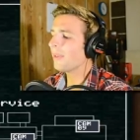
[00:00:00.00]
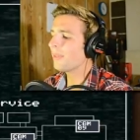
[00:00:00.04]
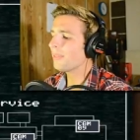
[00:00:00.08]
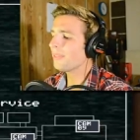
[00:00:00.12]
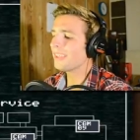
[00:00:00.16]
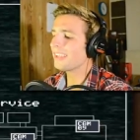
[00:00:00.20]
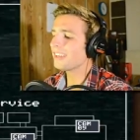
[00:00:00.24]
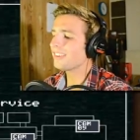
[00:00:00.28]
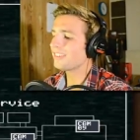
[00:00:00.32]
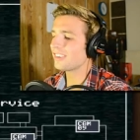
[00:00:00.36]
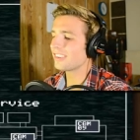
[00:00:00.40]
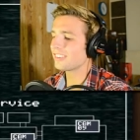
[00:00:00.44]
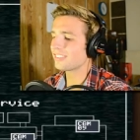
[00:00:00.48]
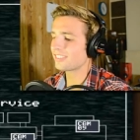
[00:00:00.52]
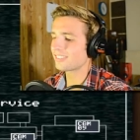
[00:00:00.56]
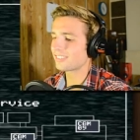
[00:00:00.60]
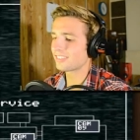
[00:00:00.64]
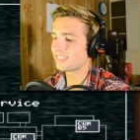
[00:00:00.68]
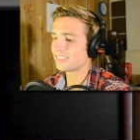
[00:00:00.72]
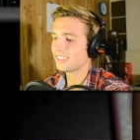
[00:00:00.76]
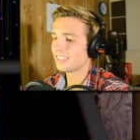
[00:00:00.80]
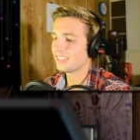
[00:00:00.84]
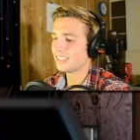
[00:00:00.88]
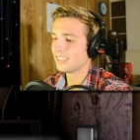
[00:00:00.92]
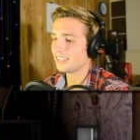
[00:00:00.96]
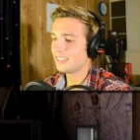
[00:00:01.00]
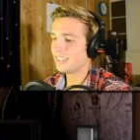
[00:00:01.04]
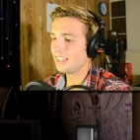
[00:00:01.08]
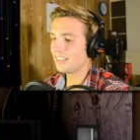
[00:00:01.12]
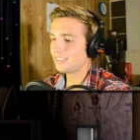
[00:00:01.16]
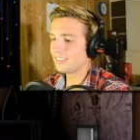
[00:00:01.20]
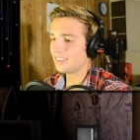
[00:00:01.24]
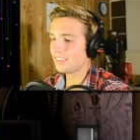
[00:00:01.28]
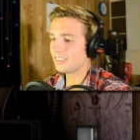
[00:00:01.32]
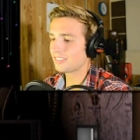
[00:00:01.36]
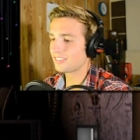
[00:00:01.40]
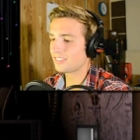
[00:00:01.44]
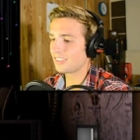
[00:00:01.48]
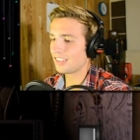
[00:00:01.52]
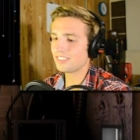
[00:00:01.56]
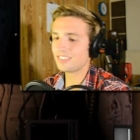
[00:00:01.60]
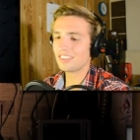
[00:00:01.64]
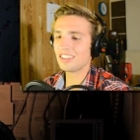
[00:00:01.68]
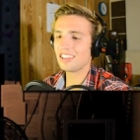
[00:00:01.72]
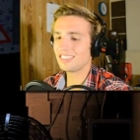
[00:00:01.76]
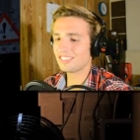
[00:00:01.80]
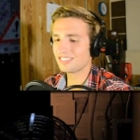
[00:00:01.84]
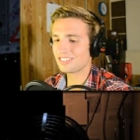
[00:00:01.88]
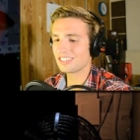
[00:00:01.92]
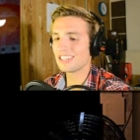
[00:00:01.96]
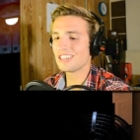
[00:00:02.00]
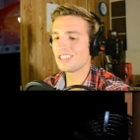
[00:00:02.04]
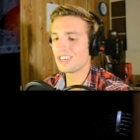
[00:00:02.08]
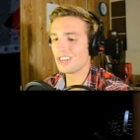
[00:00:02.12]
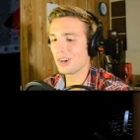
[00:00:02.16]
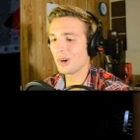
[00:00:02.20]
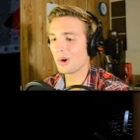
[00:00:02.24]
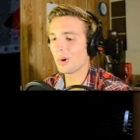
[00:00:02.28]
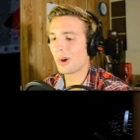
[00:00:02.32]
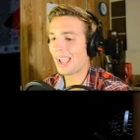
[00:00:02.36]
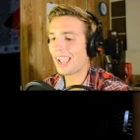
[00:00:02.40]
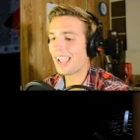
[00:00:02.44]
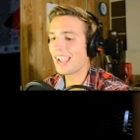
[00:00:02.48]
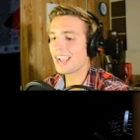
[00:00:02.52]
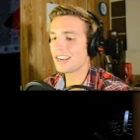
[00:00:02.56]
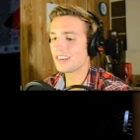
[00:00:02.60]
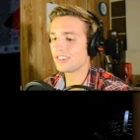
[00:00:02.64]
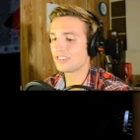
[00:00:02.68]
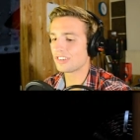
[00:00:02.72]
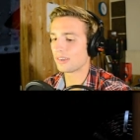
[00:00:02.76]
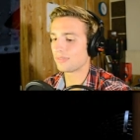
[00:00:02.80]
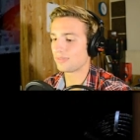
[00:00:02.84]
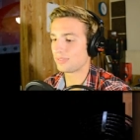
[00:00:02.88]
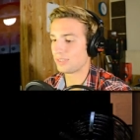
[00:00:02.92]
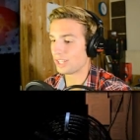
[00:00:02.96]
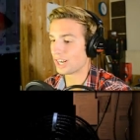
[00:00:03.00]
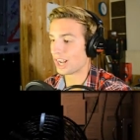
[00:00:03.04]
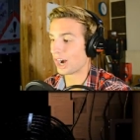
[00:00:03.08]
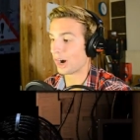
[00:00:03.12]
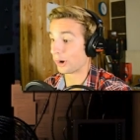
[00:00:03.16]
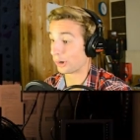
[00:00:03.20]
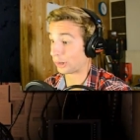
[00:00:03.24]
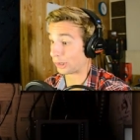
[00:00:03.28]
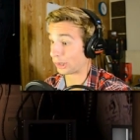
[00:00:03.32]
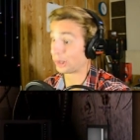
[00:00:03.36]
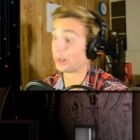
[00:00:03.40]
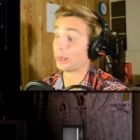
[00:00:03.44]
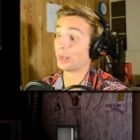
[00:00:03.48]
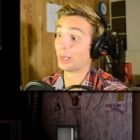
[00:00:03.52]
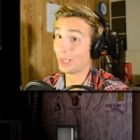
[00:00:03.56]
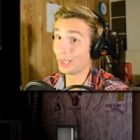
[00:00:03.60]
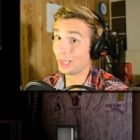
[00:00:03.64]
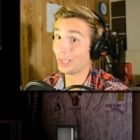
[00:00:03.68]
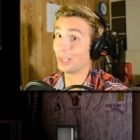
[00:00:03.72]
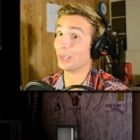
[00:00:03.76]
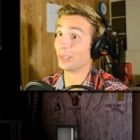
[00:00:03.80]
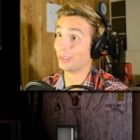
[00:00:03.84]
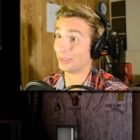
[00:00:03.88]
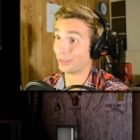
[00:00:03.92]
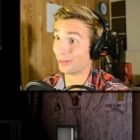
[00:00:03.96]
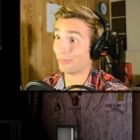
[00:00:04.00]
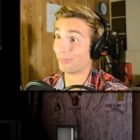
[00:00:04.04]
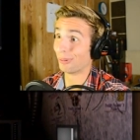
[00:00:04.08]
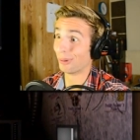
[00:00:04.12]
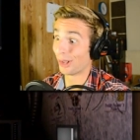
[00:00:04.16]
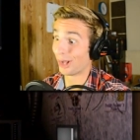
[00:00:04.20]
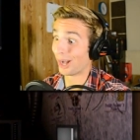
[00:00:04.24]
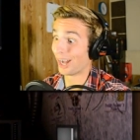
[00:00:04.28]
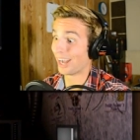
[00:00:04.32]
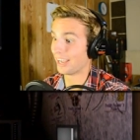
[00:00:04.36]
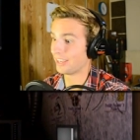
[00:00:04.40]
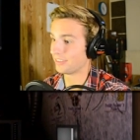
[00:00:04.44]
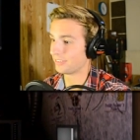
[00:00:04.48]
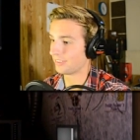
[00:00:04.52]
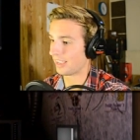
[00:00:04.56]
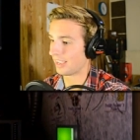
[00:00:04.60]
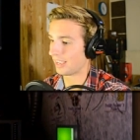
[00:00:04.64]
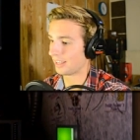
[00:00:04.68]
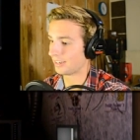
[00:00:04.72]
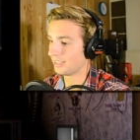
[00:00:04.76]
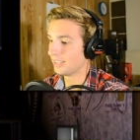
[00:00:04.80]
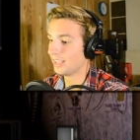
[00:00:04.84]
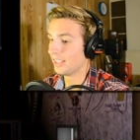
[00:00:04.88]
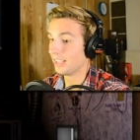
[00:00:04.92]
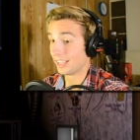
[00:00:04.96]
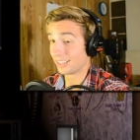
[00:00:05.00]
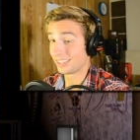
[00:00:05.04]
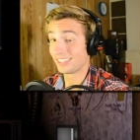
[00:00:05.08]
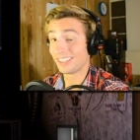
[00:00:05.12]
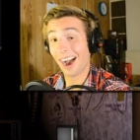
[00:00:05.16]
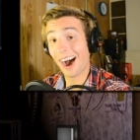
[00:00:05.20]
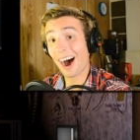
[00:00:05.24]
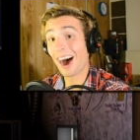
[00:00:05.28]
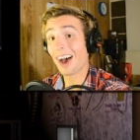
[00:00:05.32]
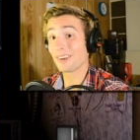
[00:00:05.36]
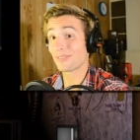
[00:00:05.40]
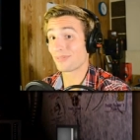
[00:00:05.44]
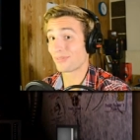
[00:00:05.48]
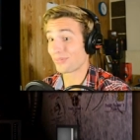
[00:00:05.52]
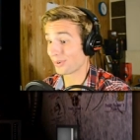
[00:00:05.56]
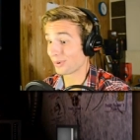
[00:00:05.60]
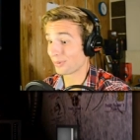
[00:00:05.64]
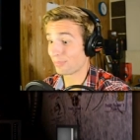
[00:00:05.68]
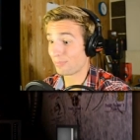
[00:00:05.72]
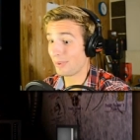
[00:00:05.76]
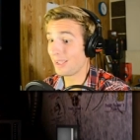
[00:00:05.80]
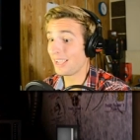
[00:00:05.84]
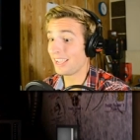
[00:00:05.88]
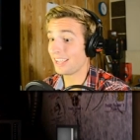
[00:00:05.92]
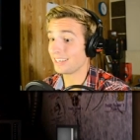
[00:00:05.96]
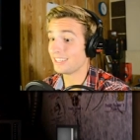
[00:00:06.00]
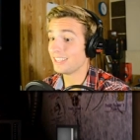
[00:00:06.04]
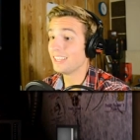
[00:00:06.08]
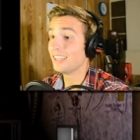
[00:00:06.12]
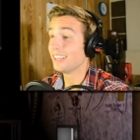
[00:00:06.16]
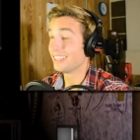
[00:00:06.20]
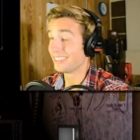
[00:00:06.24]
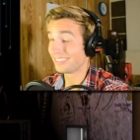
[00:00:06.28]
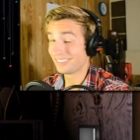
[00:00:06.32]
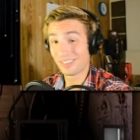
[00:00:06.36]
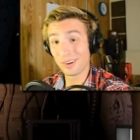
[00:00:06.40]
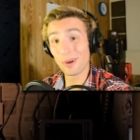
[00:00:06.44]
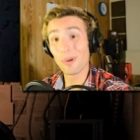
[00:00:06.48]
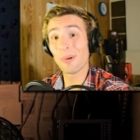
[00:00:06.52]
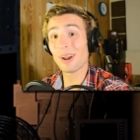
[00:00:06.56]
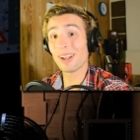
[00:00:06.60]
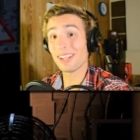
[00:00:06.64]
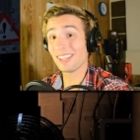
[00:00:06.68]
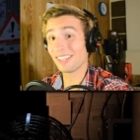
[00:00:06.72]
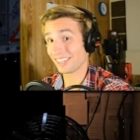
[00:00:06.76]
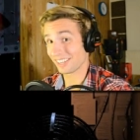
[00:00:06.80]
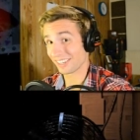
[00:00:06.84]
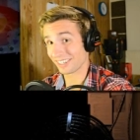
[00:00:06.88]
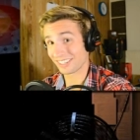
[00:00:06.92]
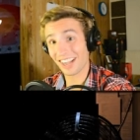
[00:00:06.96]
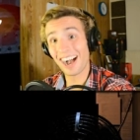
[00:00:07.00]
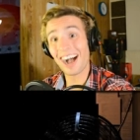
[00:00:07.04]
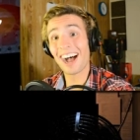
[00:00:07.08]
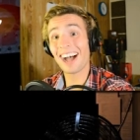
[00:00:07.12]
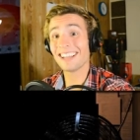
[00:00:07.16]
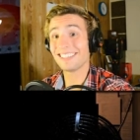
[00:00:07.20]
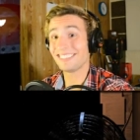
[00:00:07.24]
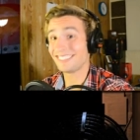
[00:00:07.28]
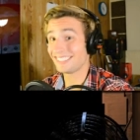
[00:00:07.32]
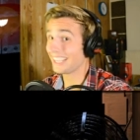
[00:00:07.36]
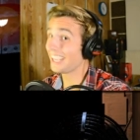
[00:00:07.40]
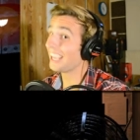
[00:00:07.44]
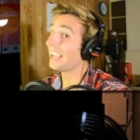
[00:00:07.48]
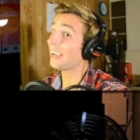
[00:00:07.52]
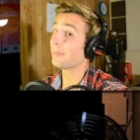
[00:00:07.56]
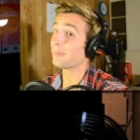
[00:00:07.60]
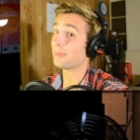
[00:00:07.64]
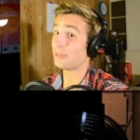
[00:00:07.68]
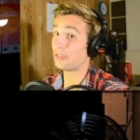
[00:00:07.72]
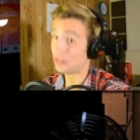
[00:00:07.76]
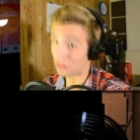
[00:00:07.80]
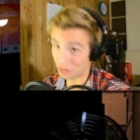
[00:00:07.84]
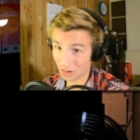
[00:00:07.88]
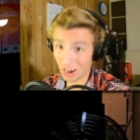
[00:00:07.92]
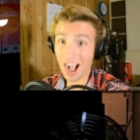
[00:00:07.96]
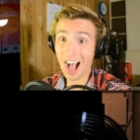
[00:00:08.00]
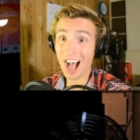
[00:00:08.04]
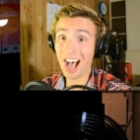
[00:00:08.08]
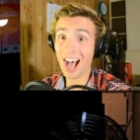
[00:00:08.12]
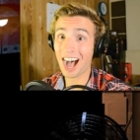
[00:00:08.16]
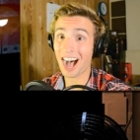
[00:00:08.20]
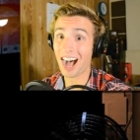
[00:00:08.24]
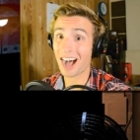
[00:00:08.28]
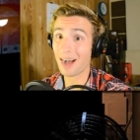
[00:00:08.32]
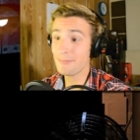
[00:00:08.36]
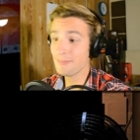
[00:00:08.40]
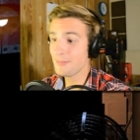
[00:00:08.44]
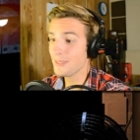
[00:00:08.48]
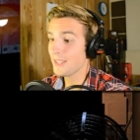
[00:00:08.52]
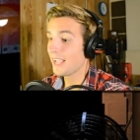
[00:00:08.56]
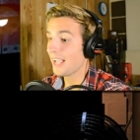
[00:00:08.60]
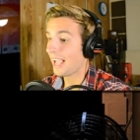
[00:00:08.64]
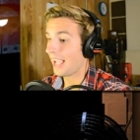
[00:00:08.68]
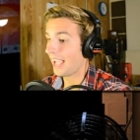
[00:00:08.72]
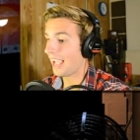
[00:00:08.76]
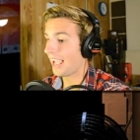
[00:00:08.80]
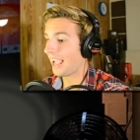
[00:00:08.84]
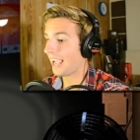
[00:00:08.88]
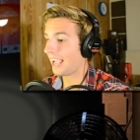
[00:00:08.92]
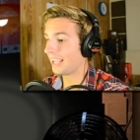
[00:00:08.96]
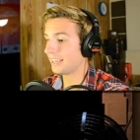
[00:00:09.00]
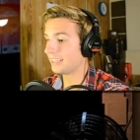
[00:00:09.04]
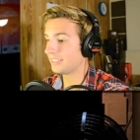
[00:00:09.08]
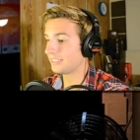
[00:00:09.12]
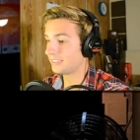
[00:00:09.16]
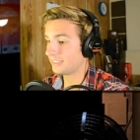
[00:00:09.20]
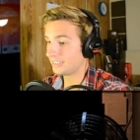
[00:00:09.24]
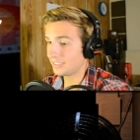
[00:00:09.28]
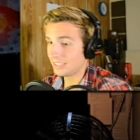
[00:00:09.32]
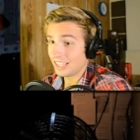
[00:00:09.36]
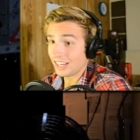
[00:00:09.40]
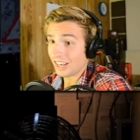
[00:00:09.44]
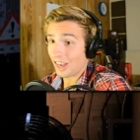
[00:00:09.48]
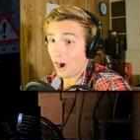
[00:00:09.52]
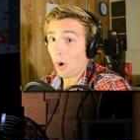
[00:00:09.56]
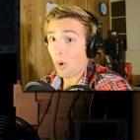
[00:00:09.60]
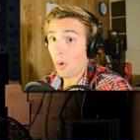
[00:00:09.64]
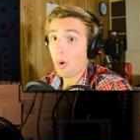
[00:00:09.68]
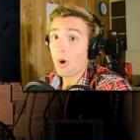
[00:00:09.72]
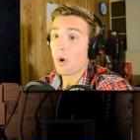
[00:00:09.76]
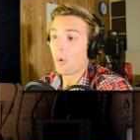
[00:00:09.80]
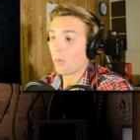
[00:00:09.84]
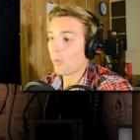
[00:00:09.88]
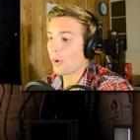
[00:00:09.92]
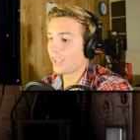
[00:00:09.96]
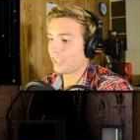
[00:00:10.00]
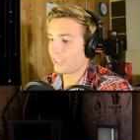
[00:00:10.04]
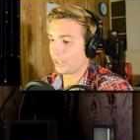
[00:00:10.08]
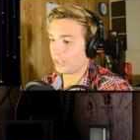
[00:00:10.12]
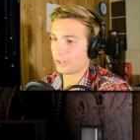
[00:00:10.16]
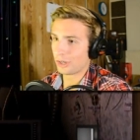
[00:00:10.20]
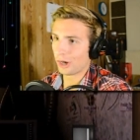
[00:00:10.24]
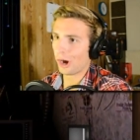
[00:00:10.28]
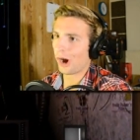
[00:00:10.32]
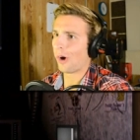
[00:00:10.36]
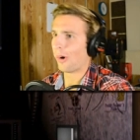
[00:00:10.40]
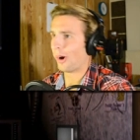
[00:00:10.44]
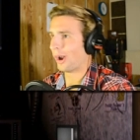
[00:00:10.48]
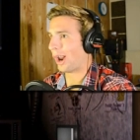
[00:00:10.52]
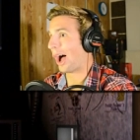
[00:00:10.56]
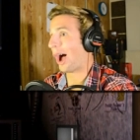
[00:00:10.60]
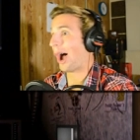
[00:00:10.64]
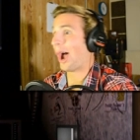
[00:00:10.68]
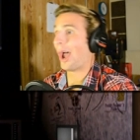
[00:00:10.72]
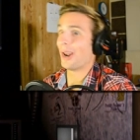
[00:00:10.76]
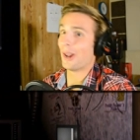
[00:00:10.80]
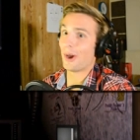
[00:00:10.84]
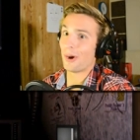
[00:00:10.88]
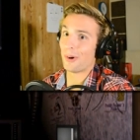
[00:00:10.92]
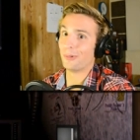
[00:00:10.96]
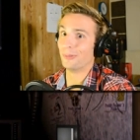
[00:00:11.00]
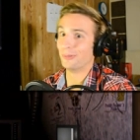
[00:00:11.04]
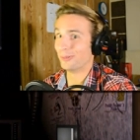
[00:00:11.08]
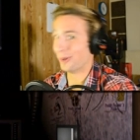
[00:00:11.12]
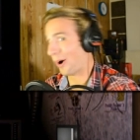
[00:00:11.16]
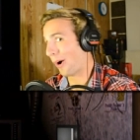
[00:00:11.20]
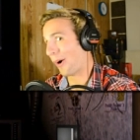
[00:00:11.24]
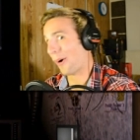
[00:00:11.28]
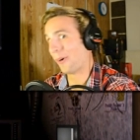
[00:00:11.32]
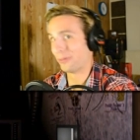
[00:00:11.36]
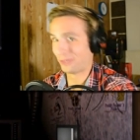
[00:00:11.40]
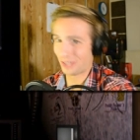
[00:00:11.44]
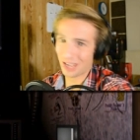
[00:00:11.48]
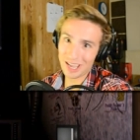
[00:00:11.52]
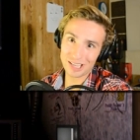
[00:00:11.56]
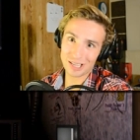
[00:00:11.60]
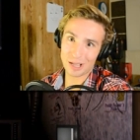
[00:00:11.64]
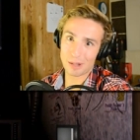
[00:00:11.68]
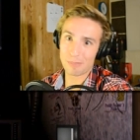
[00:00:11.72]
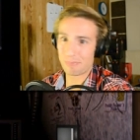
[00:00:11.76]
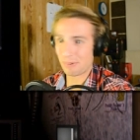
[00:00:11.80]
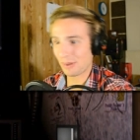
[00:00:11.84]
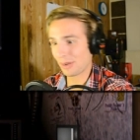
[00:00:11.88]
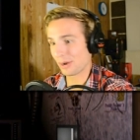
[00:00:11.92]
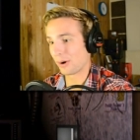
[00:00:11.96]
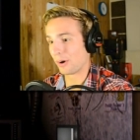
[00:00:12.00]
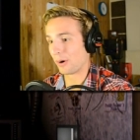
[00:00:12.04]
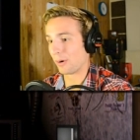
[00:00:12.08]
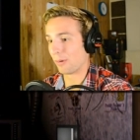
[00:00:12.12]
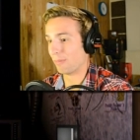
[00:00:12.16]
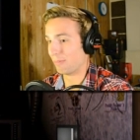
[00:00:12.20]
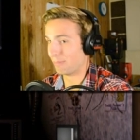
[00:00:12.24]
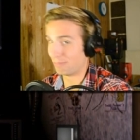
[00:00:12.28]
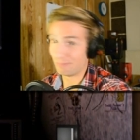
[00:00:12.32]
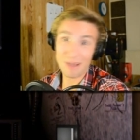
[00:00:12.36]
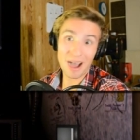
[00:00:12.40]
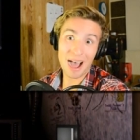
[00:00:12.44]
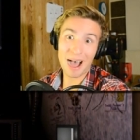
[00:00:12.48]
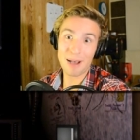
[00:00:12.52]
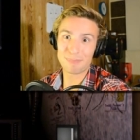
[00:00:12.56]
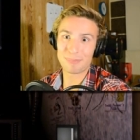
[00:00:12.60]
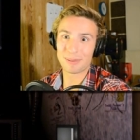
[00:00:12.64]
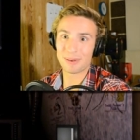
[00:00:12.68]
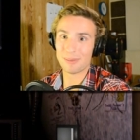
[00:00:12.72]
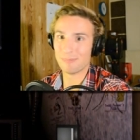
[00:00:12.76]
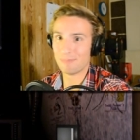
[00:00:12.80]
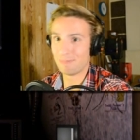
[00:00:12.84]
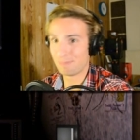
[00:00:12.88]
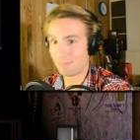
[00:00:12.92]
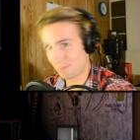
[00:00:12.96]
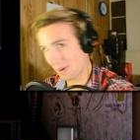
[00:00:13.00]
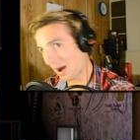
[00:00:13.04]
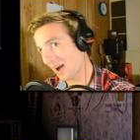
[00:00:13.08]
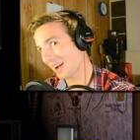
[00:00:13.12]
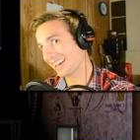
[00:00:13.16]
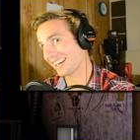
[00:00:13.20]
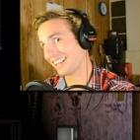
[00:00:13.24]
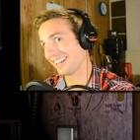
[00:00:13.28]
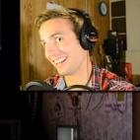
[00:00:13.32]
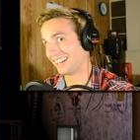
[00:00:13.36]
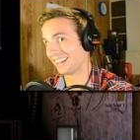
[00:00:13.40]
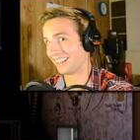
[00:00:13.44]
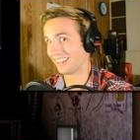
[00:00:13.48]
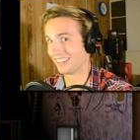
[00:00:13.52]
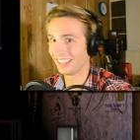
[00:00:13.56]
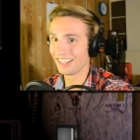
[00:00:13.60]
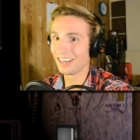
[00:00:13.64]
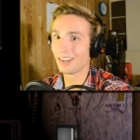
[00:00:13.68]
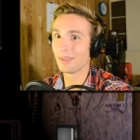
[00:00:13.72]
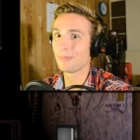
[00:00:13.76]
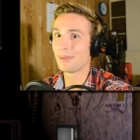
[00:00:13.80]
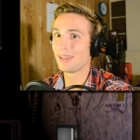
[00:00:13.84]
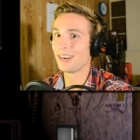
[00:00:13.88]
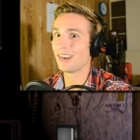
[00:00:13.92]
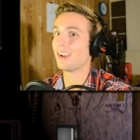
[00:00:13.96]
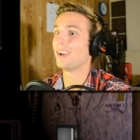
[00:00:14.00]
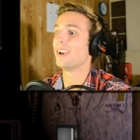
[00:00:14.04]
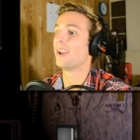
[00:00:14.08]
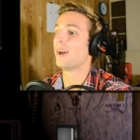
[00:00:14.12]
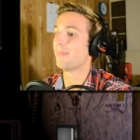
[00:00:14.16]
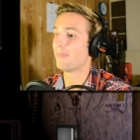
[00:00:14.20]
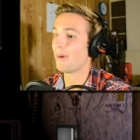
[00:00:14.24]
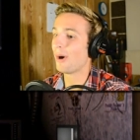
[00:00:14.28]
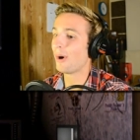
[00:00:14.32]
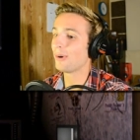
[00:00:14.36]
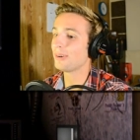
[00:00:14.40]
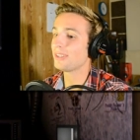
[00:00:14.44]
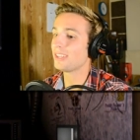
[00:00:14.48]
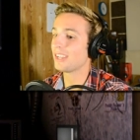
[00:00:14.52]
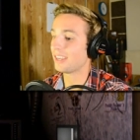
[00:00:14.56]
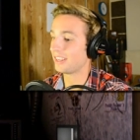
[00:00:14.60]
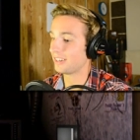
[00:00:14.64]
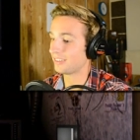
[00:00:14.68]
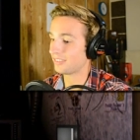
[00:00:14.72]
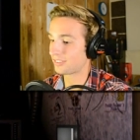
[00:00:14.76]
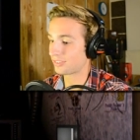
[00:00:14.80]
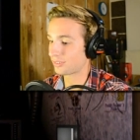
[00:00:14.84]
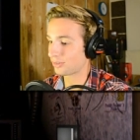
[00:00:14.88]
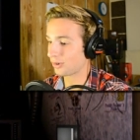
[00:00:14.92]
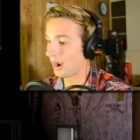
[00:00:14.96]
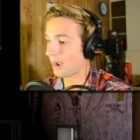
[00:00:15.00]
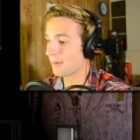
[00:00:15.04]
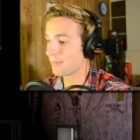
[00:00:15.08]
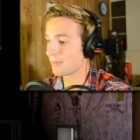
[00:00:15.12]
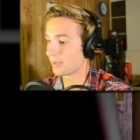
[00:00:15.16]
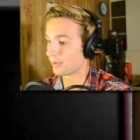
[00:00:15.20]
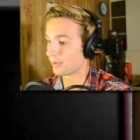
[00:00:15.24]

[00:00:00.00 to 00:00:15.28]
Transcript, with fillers: don't they just... This is this is the new age of, you know, cleaning supplies and, God forbid, doing your goddamn job. And, you know, we could go and, I don't know, take a big old mop and bucket and a little bit of ammonia and scrub